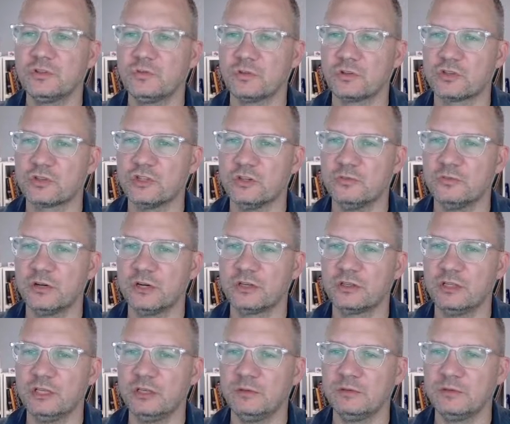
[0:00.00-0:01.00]
We'll show mark
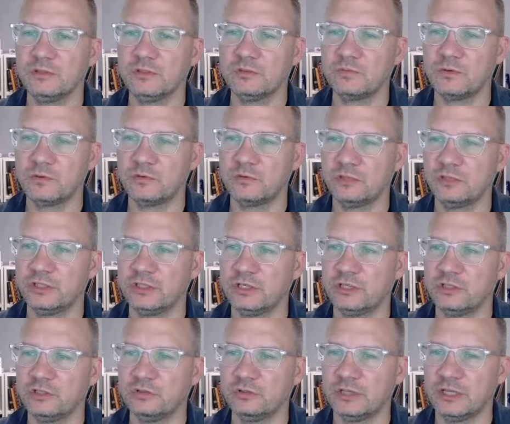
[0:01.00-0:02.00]
labels, but we're only going
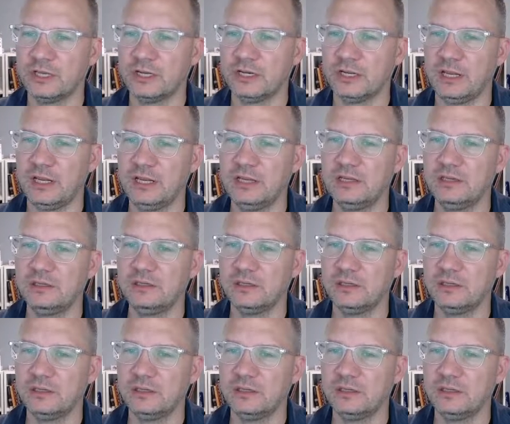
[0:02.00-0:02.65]
to do line end,